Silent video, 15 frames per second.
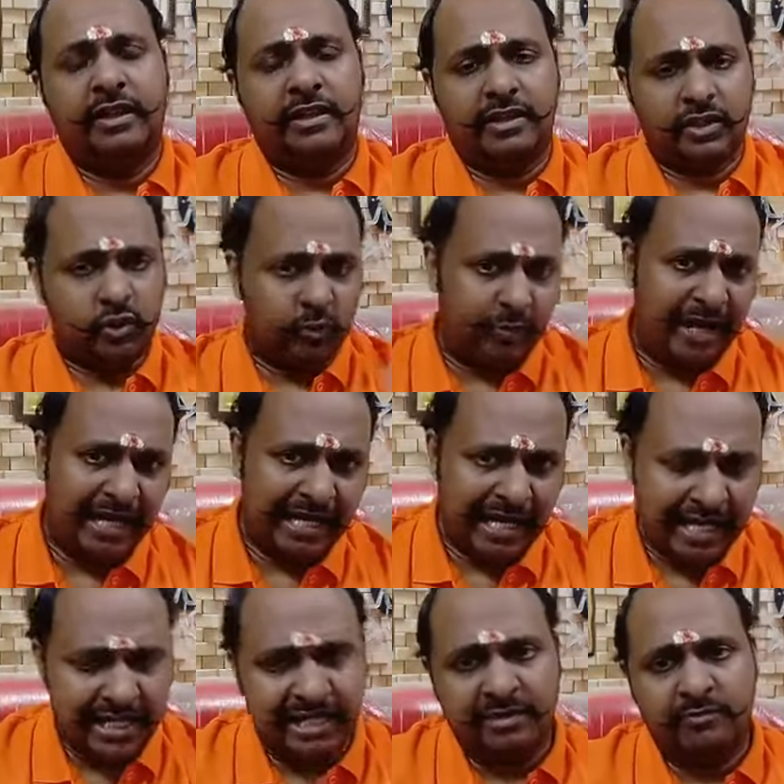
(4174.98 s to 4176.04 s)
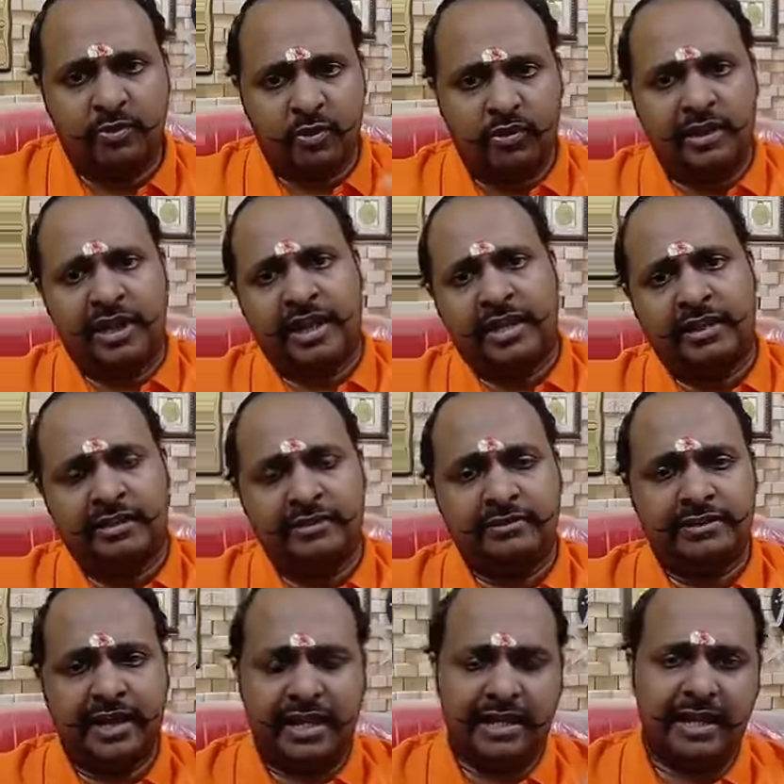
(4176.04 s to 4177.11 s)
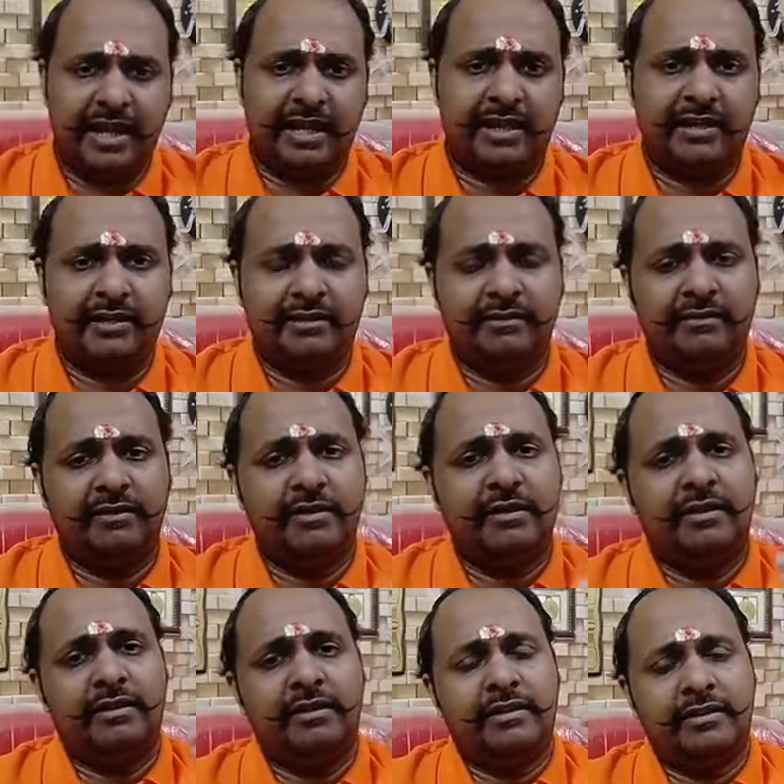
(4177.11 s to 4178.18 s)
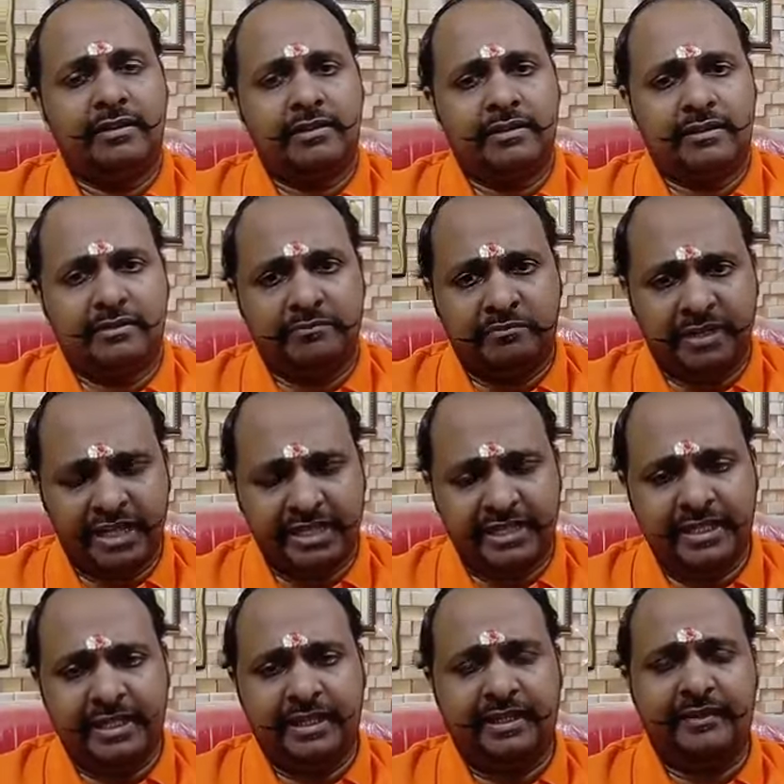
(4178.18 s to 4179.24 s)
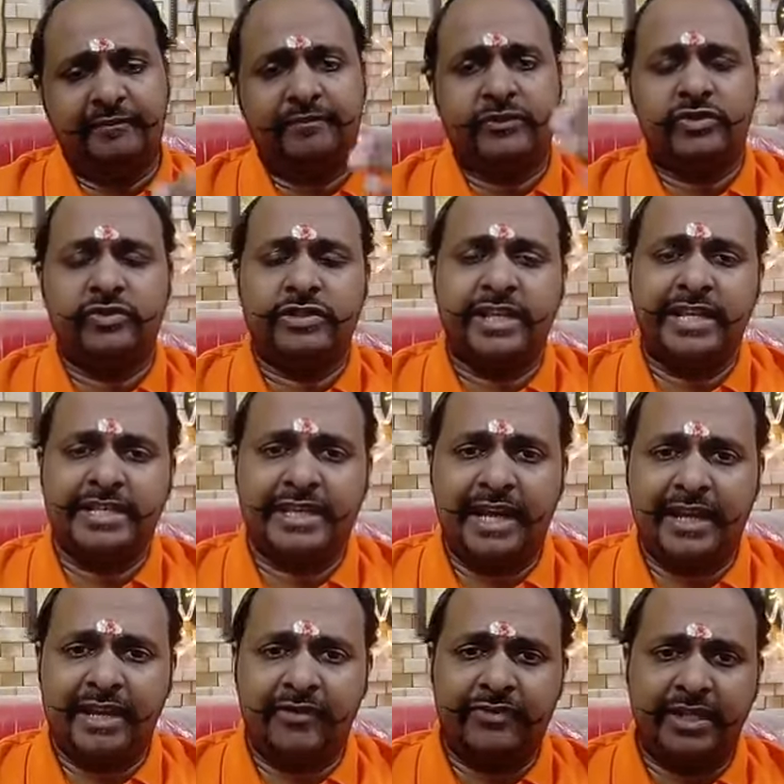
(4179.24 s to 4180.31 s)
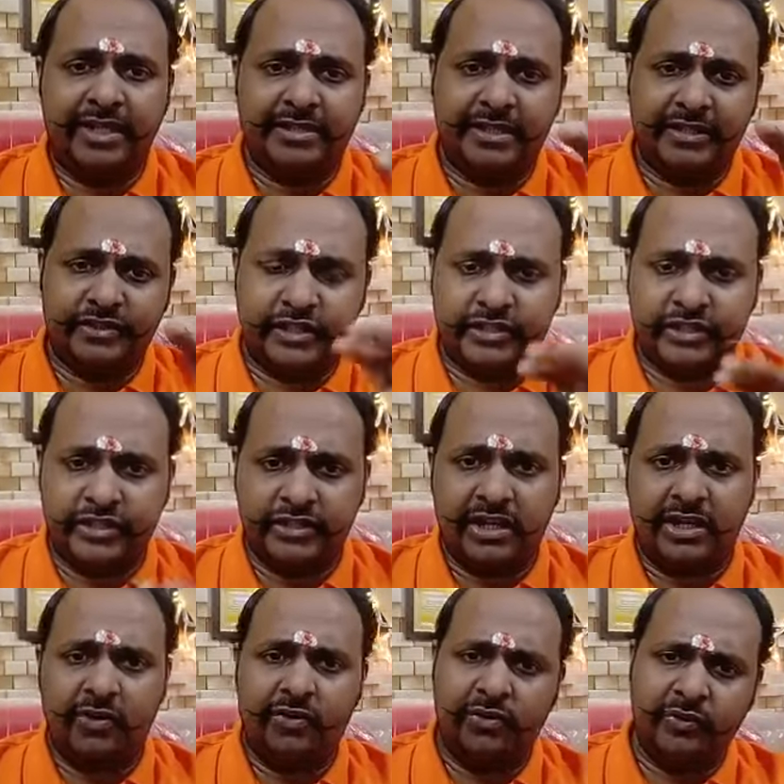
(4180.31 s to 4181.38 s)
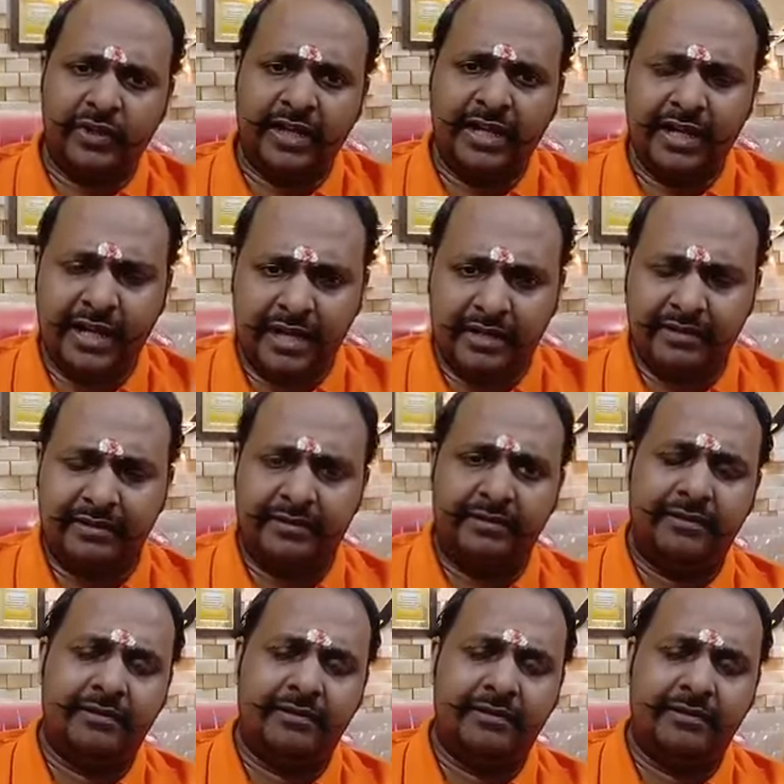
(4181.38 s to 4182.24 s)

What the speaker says: supine lying, prone lying, side lying, breathing. So these kind of things, instructions alone, you can learn.